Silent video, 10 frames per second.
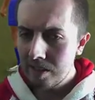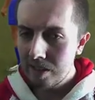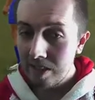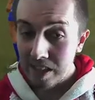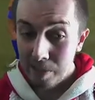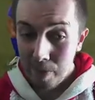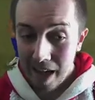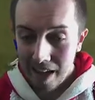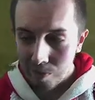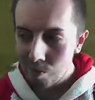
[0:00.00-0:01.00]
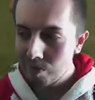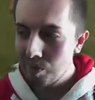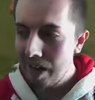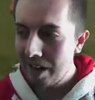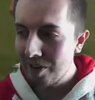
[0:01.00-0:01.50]
That's a pen.
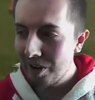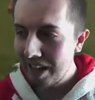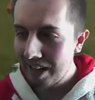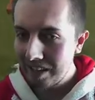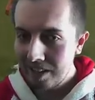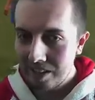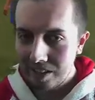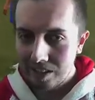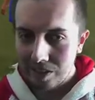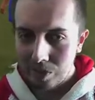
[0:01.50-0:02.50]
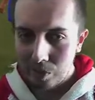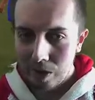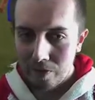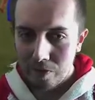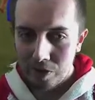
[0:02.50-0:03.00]
Wow, okay. We
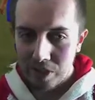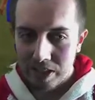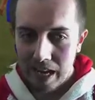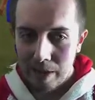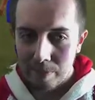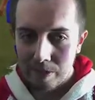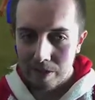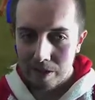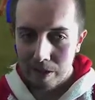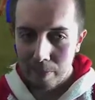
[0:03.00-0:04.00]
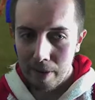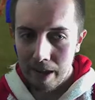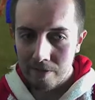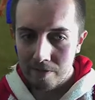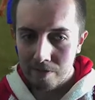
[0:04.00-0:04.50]
have scabbed a
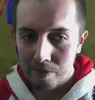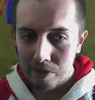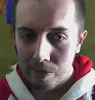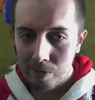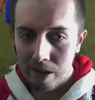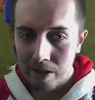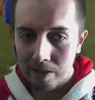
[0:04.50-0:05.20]
pen from somewhere.